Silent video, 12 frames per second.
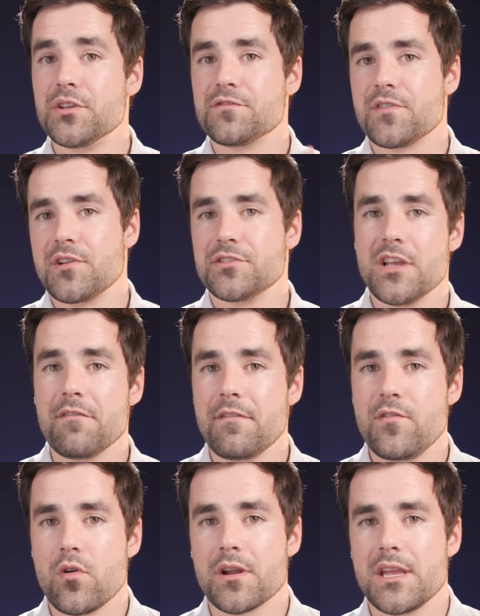this for yourself
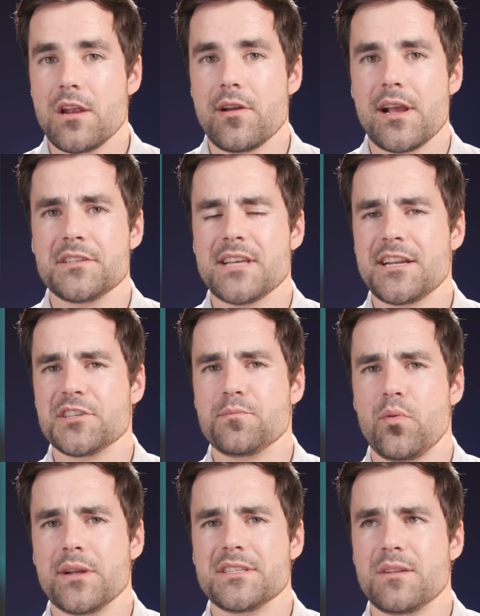if you are curious. I just
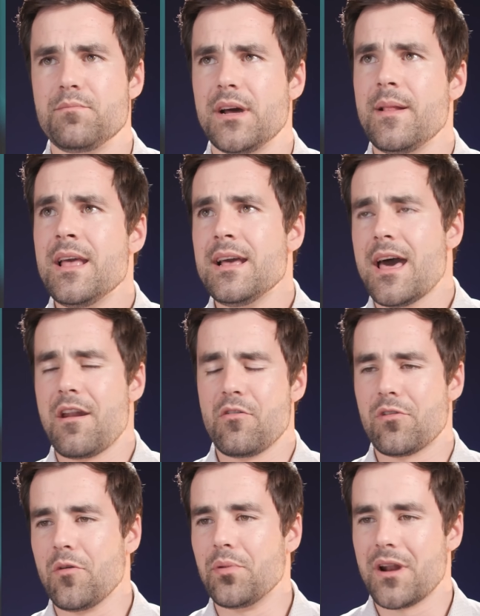pointed, but I don't know
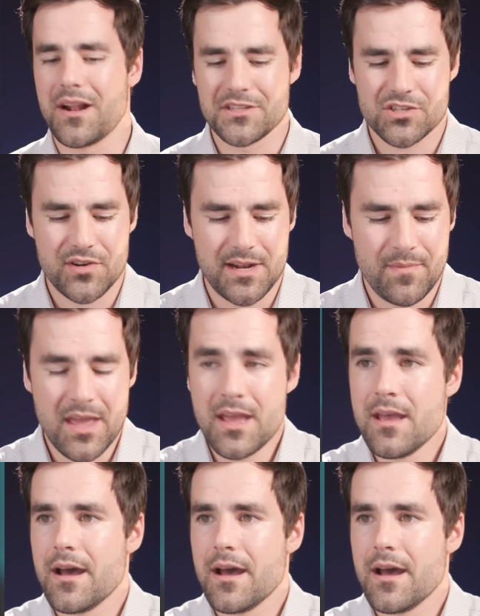where I'll put it on screen.